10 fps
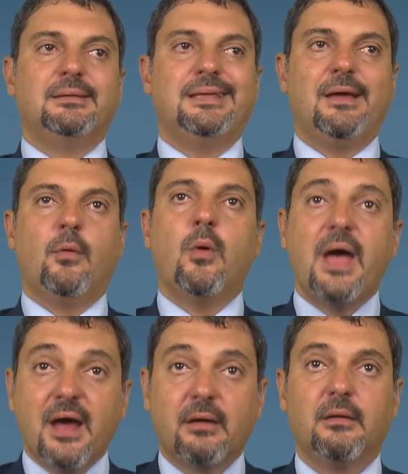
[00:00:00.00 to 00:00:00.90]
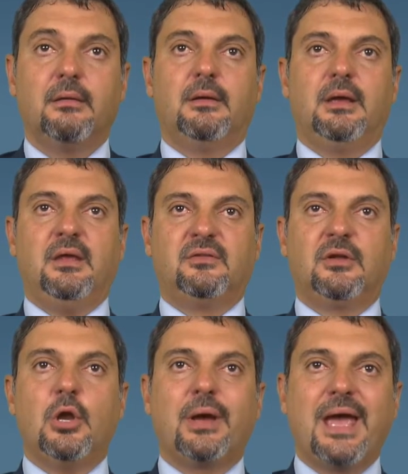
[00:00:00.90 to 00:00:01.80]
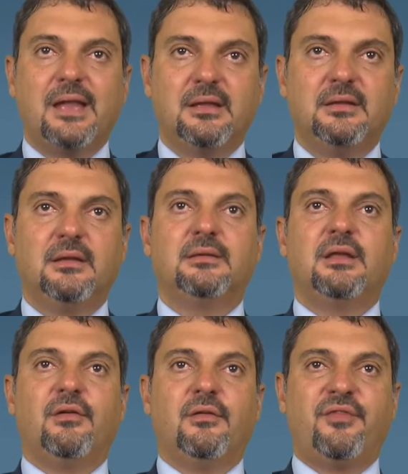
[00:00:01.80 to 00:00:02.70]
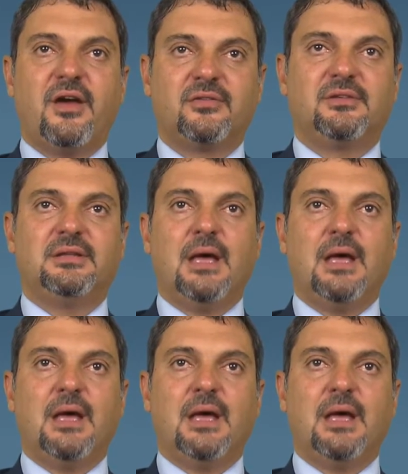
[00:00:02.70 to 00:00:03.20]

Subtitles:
the where is located the first